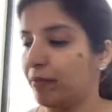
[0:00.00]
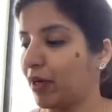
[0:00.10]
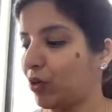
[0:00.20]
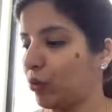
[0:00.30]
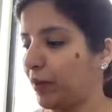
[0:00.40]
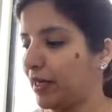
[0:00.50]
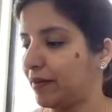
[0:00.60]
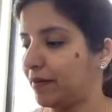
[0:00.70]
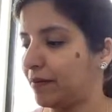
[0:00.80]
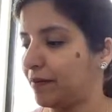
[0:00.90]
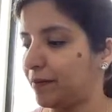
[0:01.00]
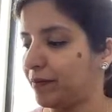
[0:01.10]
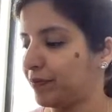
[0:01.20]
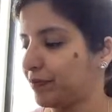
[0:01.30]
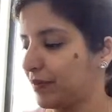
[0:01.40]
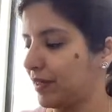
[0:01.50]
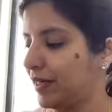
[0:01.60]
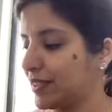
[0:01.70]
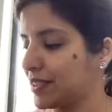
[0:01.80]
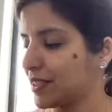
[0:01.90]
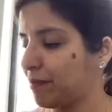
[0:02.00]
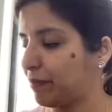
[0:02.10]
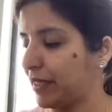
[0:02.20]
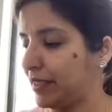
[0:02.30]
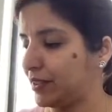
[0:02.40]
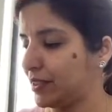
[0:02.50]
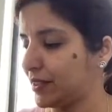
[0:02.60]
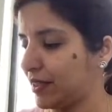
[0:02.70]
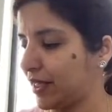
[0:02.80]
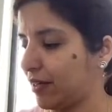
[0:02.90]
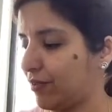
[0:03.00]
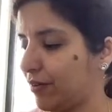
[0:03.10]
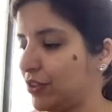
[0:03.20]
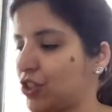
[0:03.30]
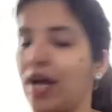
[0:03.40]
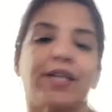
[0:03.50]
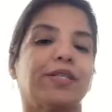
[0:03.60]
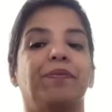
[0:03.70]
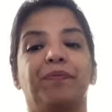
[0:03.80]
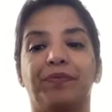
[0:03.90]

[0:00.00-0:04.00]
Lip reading: Padh lo pehle. Let's complete this and then we will chat.